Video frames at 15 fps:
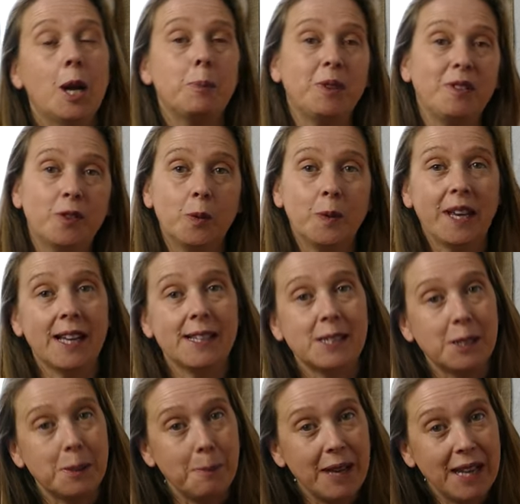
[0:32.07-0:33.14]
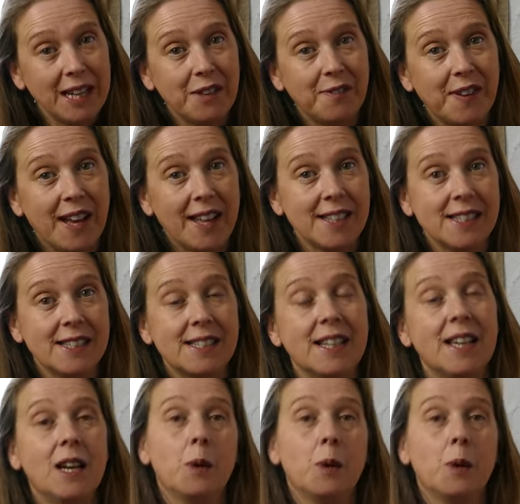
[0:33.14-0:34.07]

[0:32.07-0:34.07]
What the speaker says: before we get to the main event,